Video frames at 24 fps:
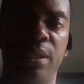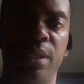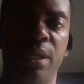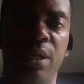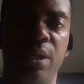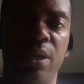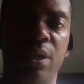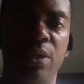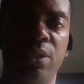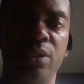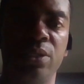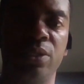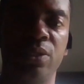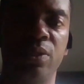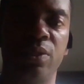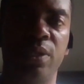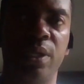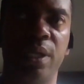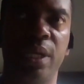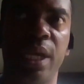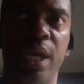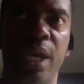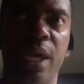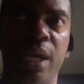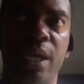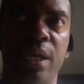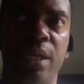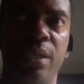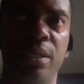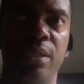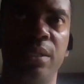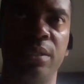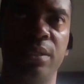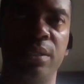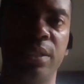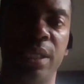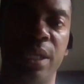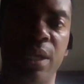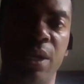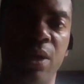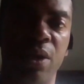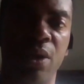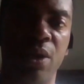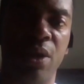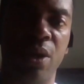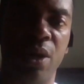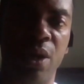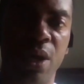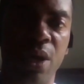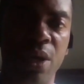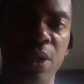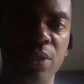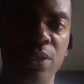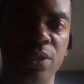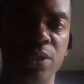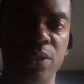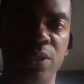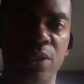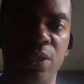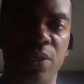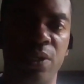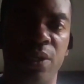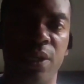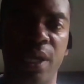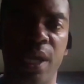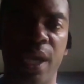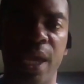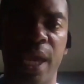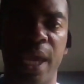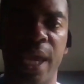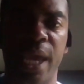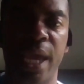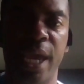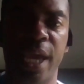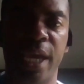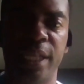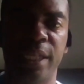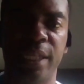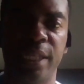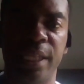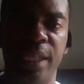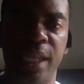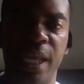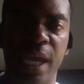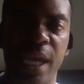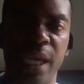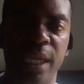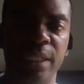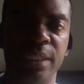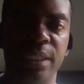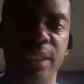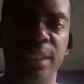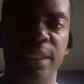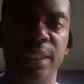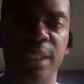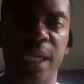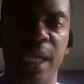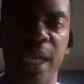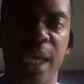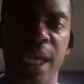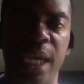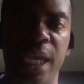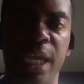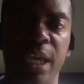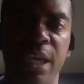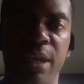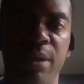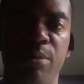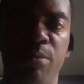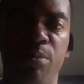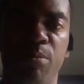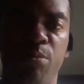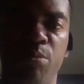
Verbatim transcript: They also they are also had 98